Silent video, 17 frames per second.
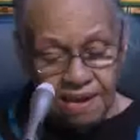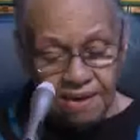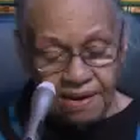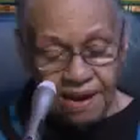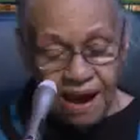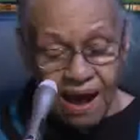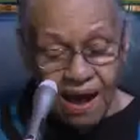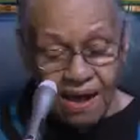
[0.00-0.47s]

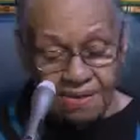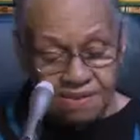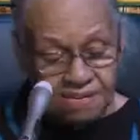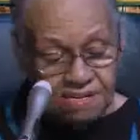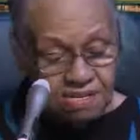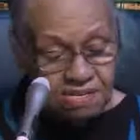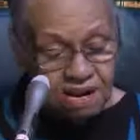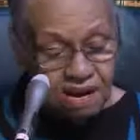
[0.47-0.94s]
God
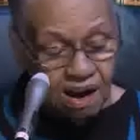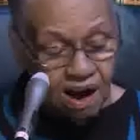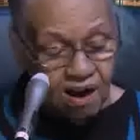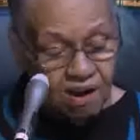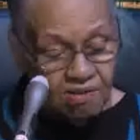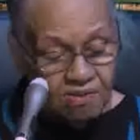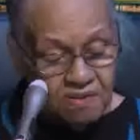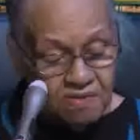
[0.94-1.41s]
didn't
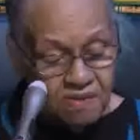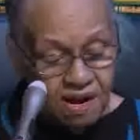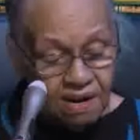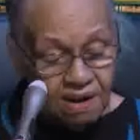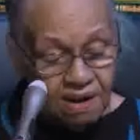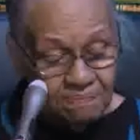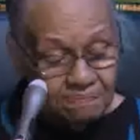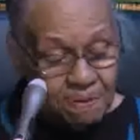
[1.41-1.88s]
call you a
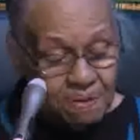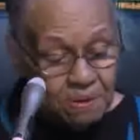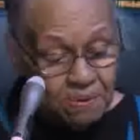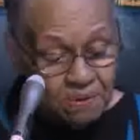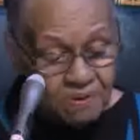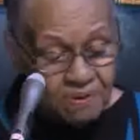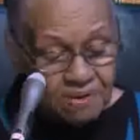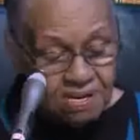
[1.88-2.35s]

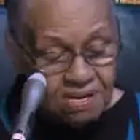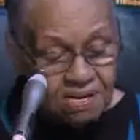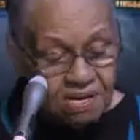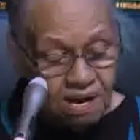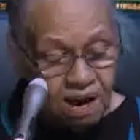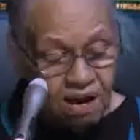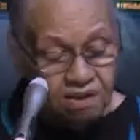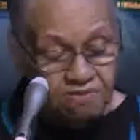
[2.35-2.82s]
computer, He
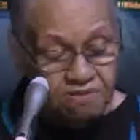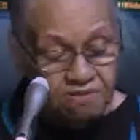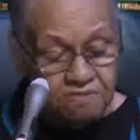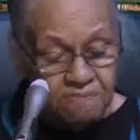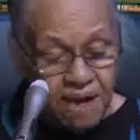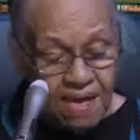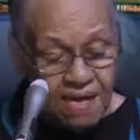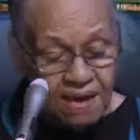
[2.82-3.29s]
called
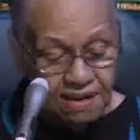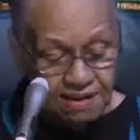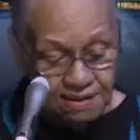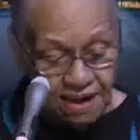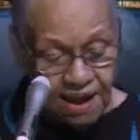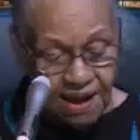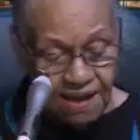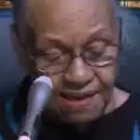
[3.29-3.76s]
you
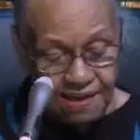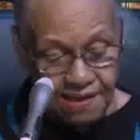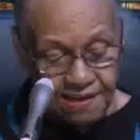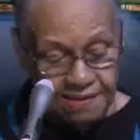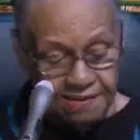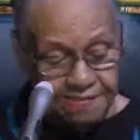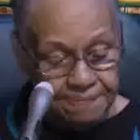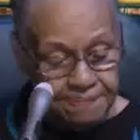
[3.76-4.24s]

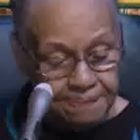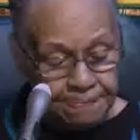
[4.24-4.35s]
mankind.